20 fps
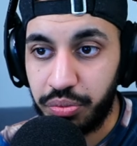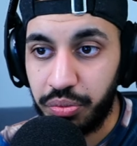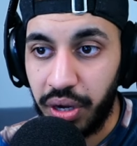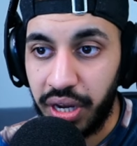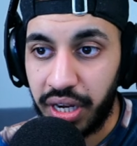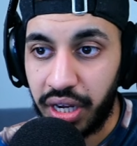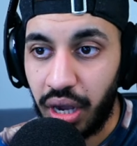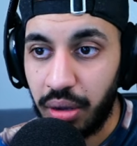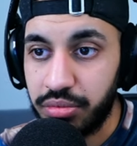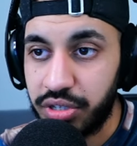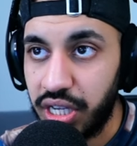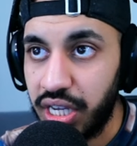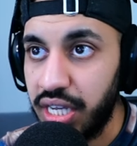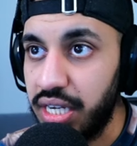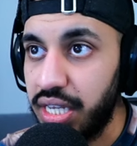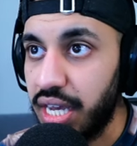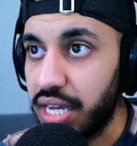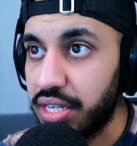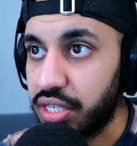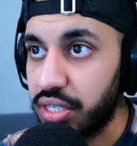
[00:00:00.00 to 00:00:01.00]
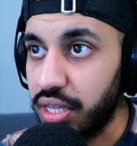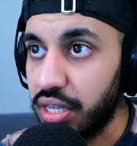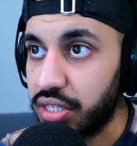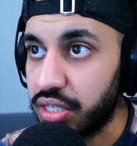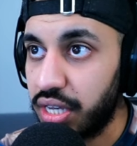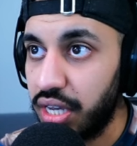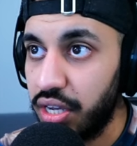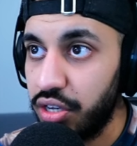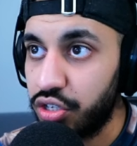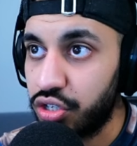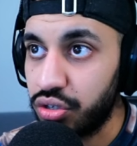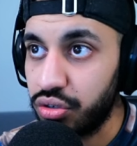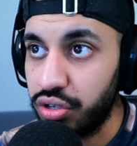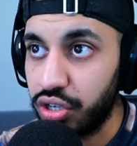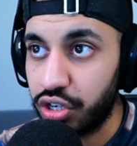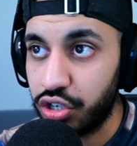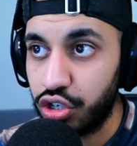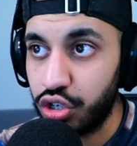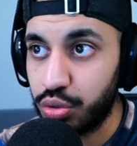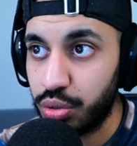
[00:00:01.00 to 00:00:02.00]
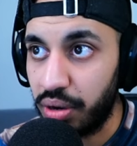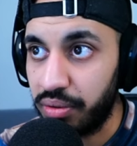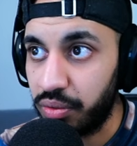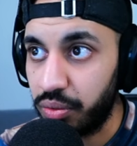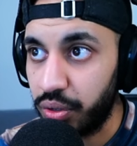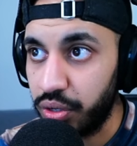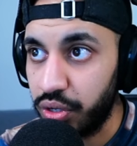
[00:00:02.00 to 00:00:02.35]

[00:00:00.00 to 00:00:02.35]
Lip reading: when it comes to ADS in this case, so you can choose whatever